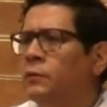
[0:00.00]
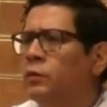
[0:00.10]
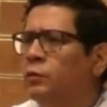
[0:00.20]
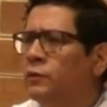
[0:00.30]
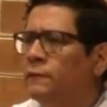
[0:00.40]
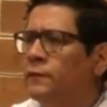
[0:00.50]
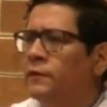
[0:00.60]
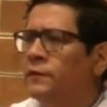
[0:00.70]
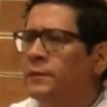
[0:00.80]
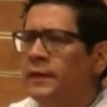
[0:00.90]
that we will
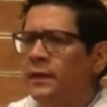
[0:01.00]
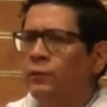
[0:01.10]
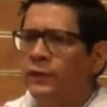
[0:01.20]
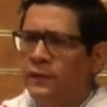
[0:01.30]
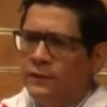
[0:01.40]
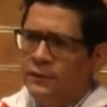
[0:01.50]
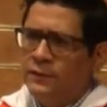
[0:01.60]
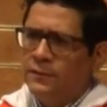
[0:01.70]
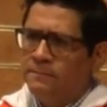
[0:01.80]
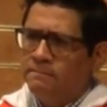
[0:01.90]
first begin with
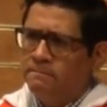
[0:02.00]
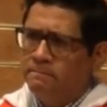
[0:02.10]
us